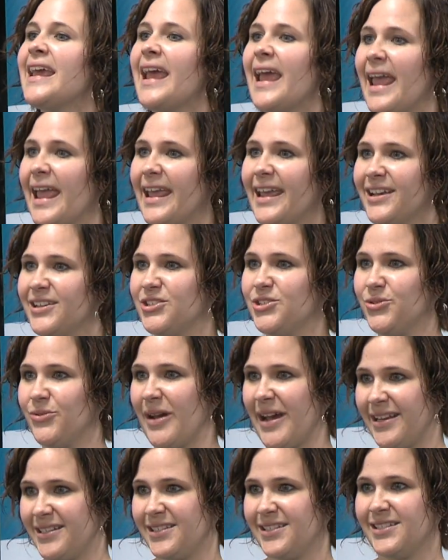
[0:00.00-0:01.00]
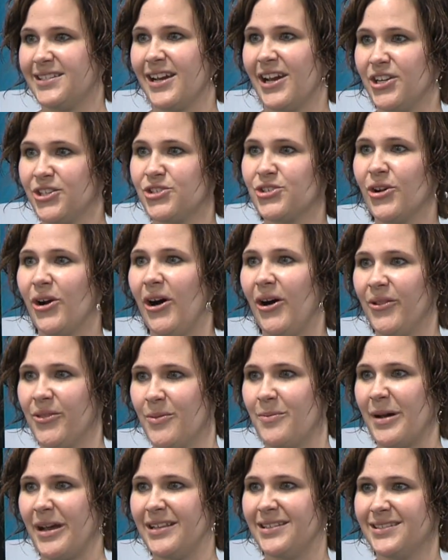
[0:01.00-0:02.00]
and you had to touch all the
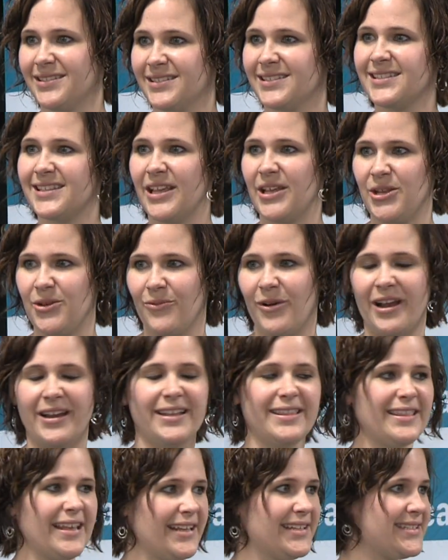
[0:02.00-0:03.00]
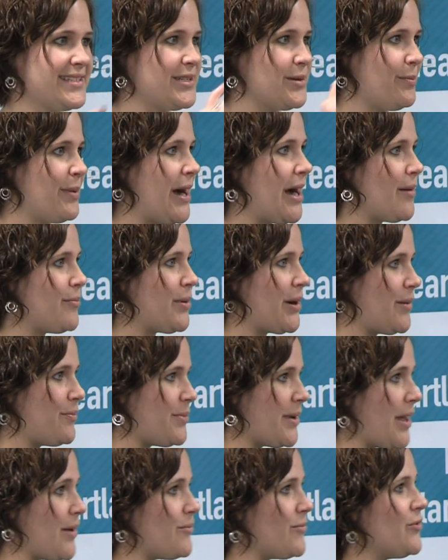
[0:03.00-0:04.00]
buttons that you wanted things to pop up
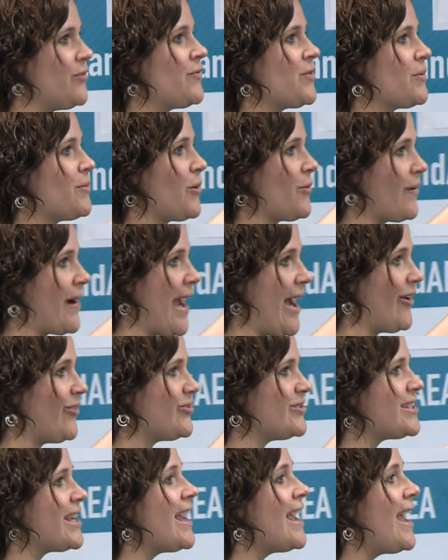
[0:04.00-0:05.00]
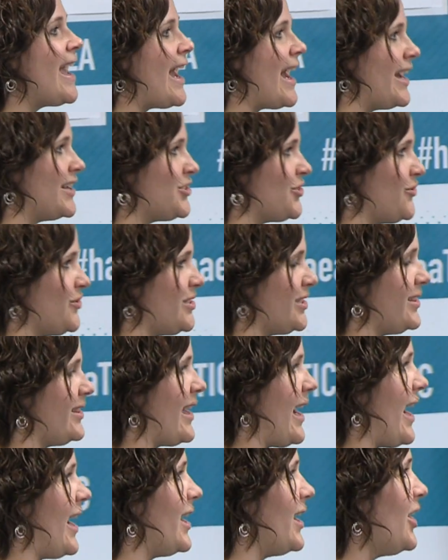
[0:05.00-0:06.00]
and move them around as you did
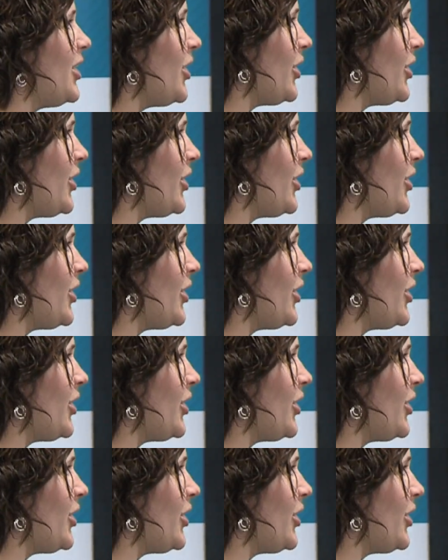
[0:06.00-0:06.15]
that.